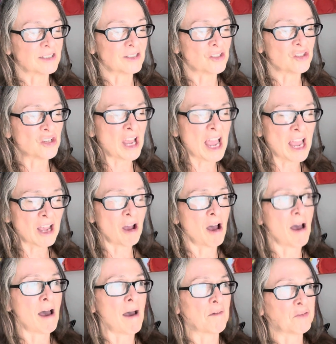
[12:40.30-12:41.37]

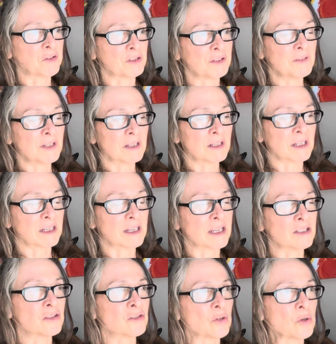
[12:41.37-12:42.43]
jack-offs, or even like
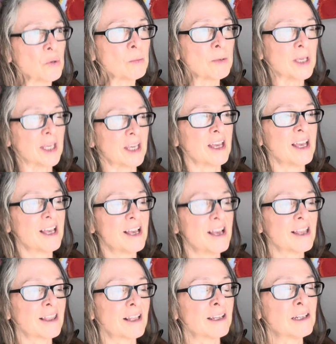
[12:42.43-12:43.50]
assuming
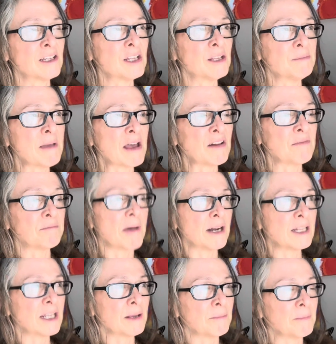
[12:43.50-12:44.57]
the little amount of
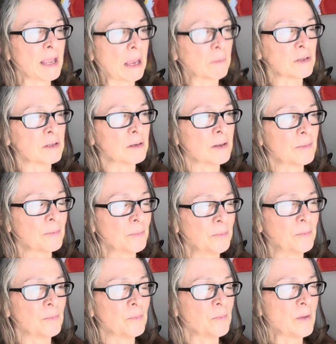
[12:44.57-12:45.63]
money a man would
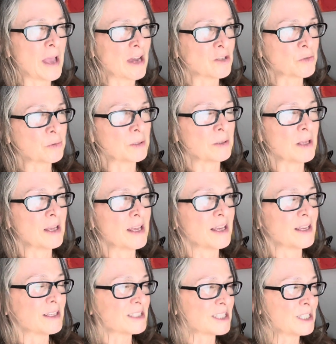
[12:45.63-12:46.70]
actually
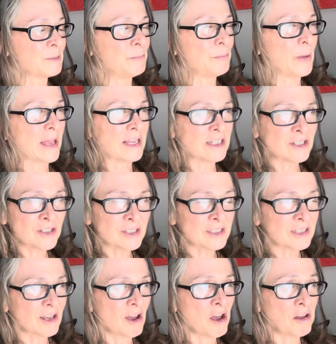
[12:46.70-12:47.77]
spend
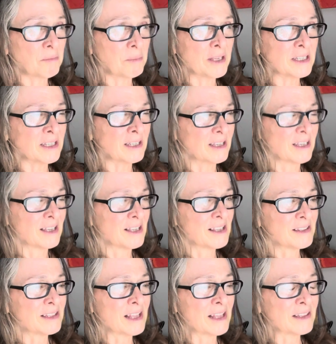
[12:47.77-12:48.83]
on me.
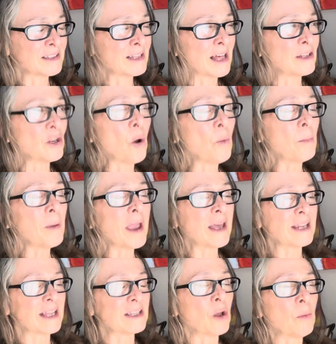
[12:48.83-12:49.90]
No
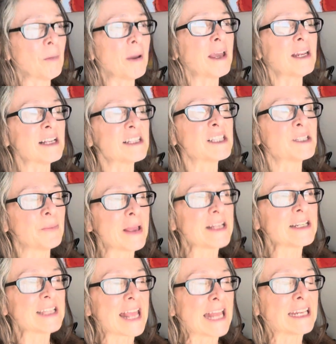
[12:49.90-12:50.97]
man has
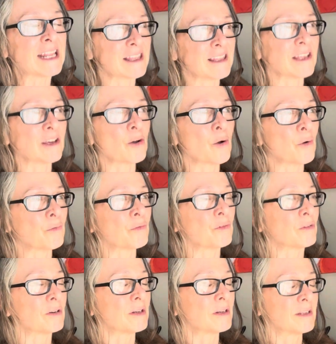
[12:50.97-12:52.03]
spent anything
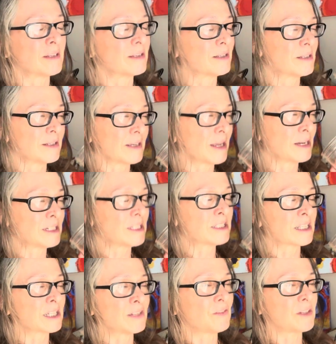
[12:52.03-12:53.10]
over any
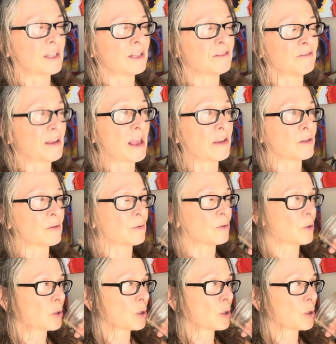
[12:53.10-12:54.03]
significant value.